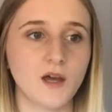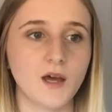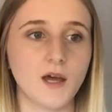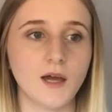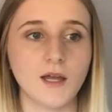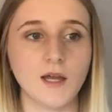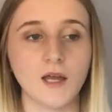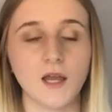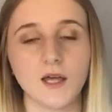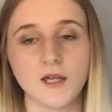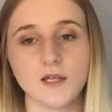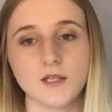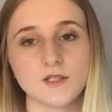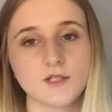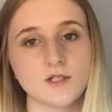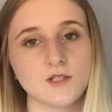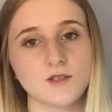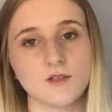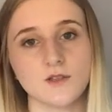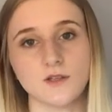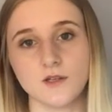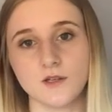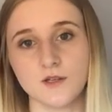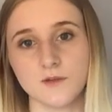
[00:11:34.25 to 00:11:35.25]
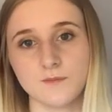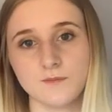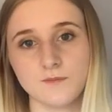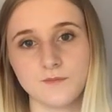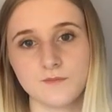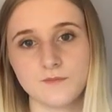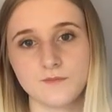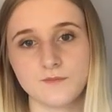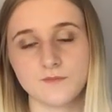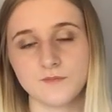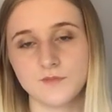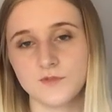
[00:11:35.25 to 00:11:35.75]
I liked the
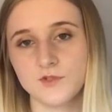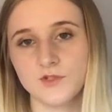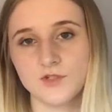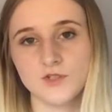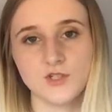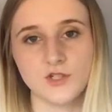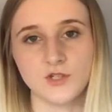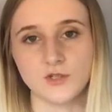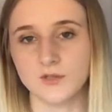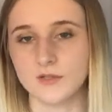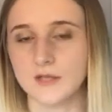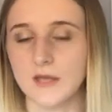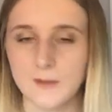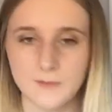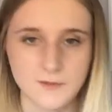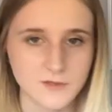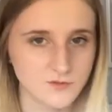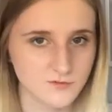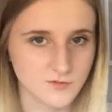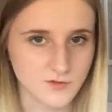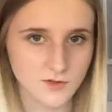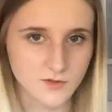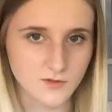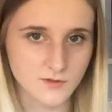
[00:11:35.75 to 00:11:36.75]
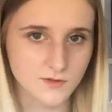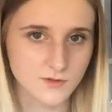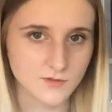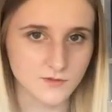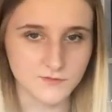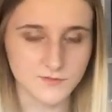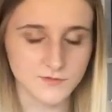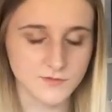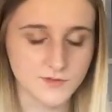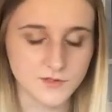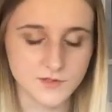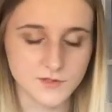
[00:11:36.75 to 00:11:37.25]
chilled atmosphere of the,
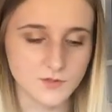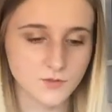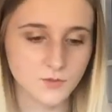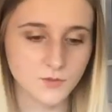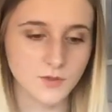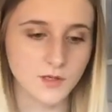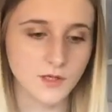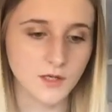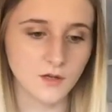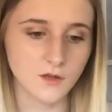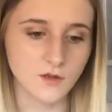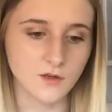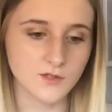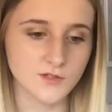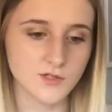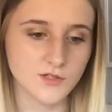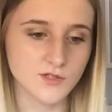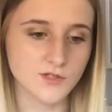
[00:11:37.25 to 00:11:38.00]
the Sequoia Lodge.